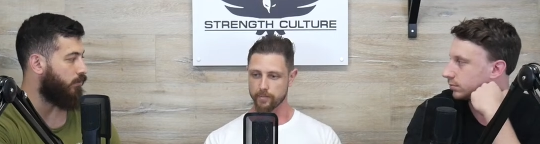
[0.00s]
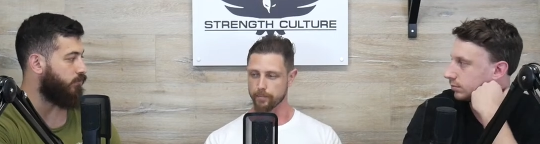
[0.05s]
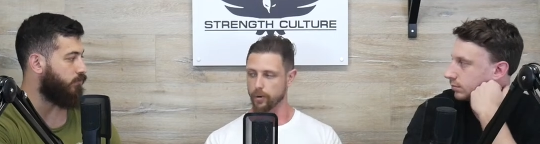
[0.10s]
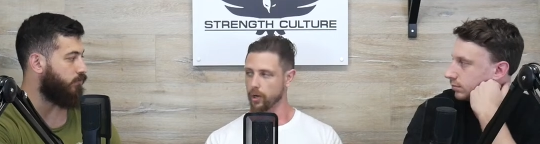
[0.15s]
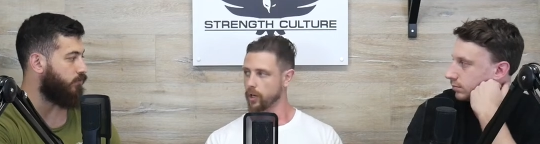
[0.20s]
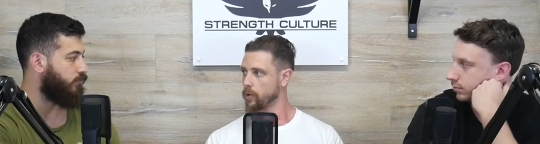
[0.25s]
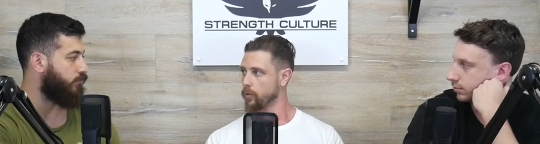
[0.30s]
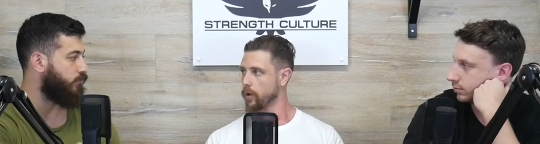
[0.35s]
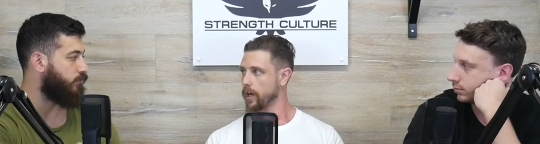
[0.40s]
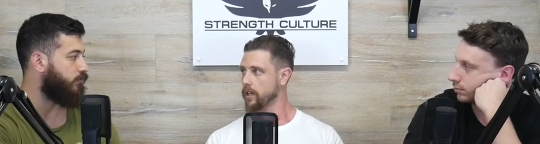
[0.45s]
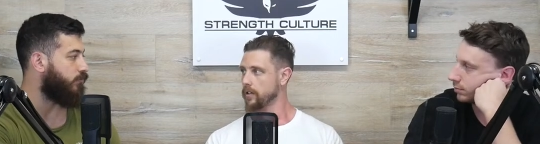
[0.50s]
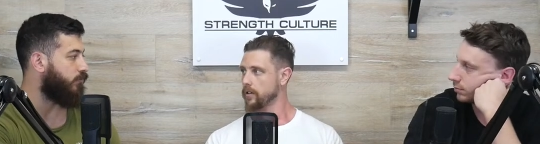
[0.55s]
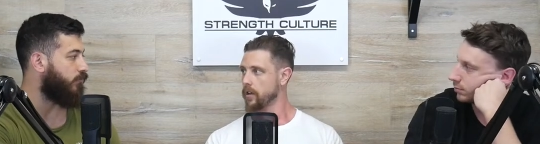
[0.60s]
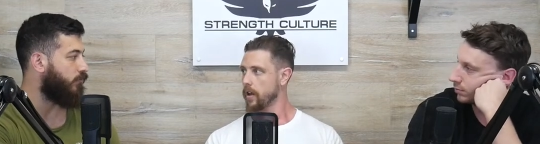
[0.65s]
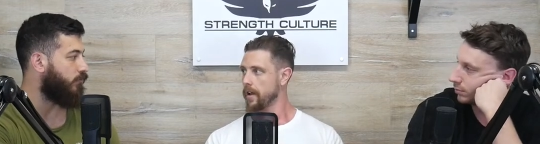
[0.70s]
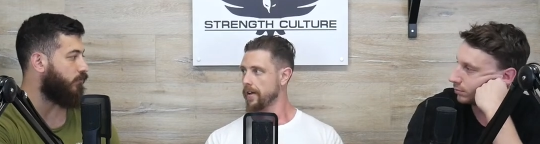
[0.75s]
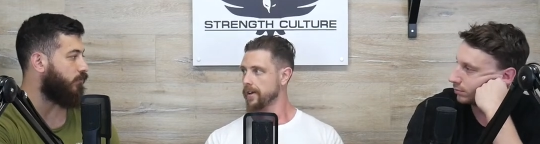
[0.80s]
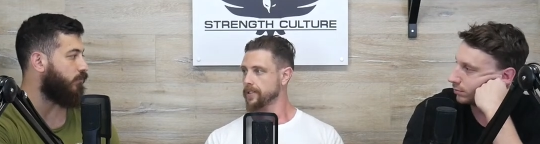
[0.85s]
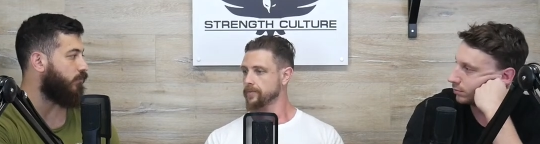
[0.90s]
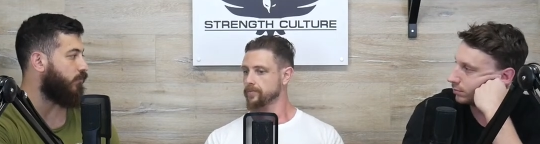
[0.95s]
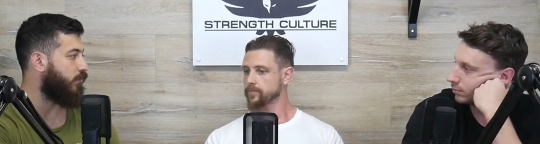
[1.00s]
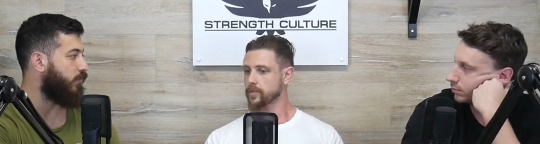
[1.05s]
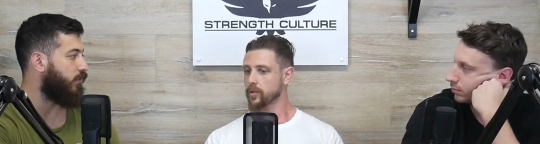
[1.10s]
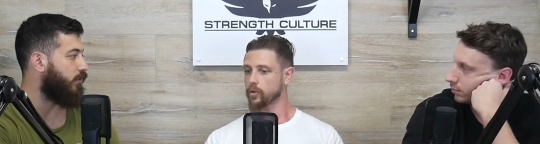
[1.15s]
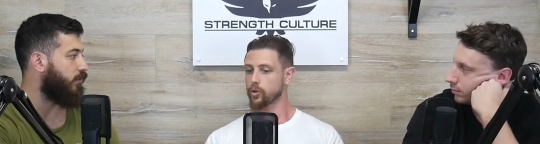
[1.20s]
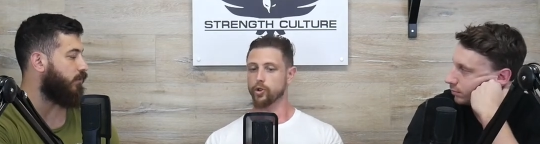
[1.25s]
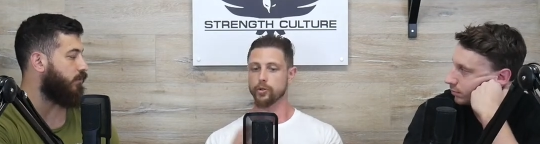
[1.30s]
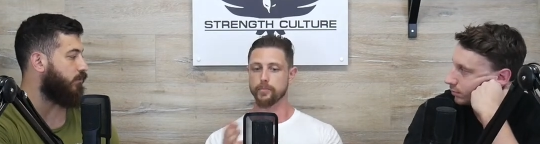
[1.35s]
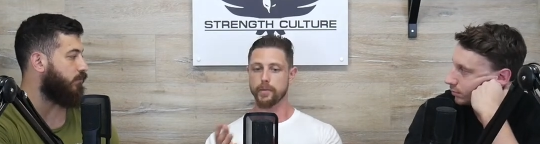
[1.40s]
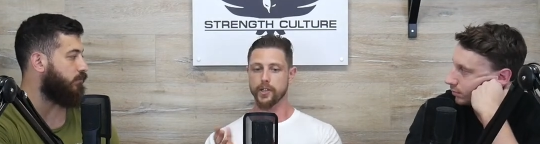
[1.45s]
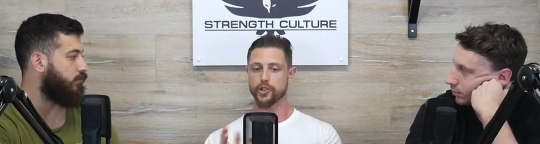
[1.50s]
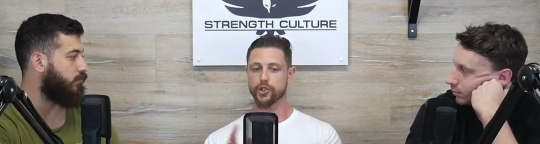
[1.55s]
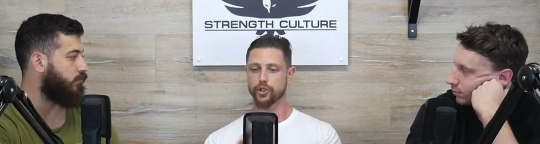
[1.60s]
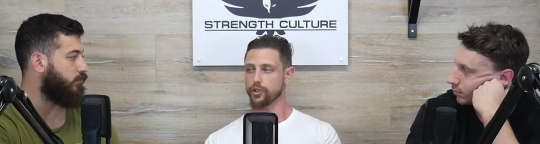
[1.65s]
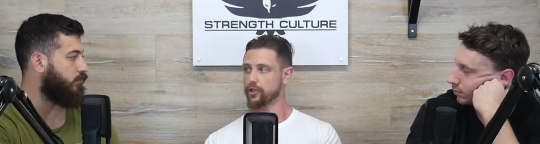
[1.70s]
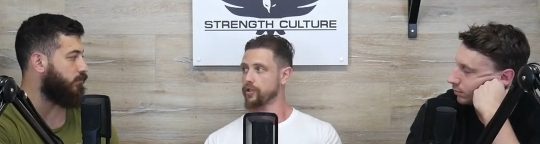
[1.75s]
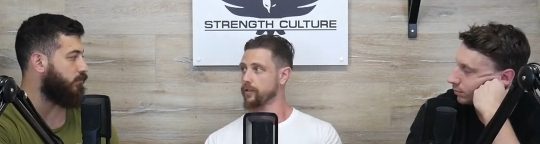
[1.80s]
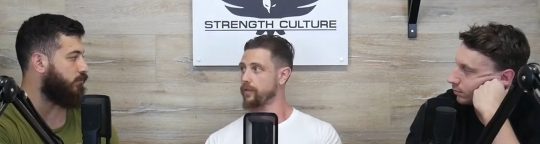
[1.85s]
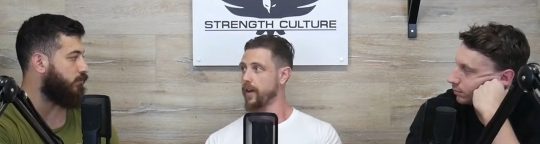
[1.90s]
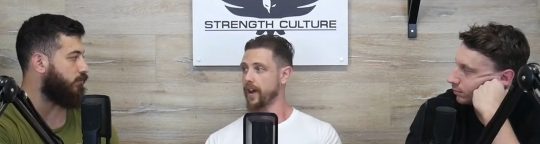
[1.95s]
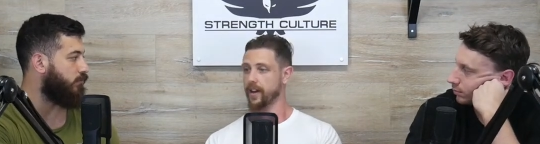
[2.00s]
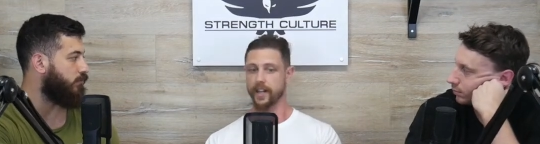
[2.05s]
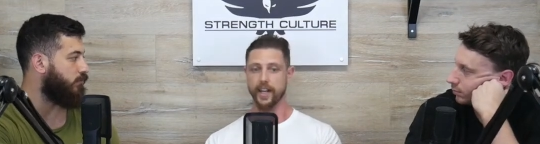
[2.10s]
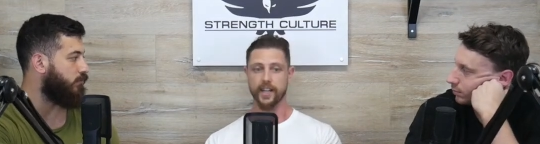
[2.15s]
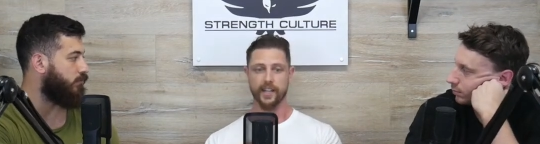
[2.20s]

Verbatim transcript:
Speaker 1: in body weight could be due to fat